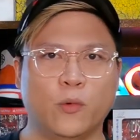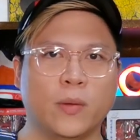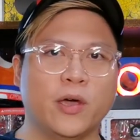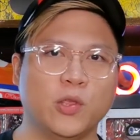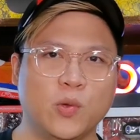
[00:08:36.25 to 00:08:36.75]
What
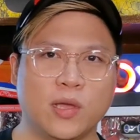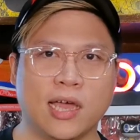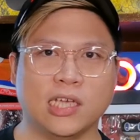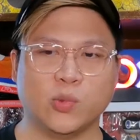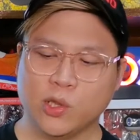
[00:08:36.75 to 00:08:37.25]
about you
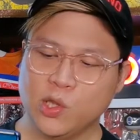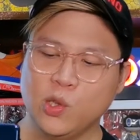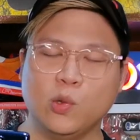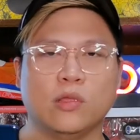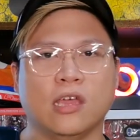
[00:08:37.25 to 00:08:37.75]
guys? What do
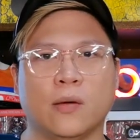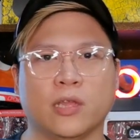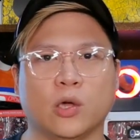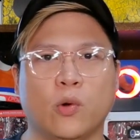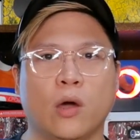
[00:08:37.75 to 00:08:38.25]
you think
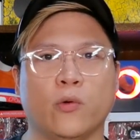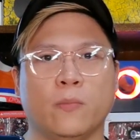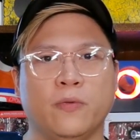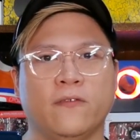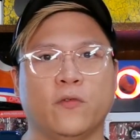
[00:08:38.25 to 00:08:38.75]
about the
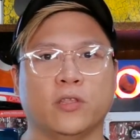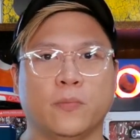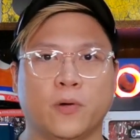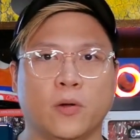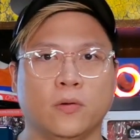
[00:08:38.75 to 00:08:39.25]
Huawei
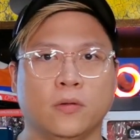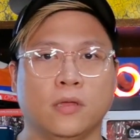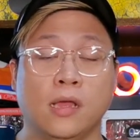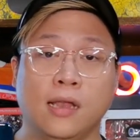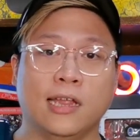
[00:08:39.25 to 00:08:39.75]
P40 Pro?
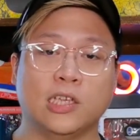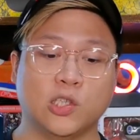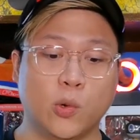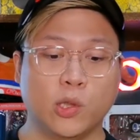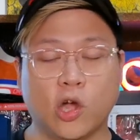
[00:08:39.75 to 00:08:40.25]
Let us
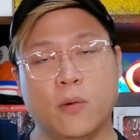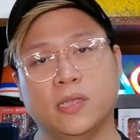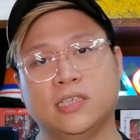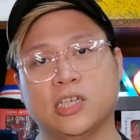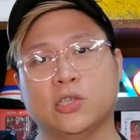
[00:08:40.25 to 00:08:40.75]
know in the
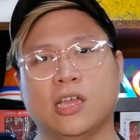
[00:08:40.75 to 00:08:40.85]
comment section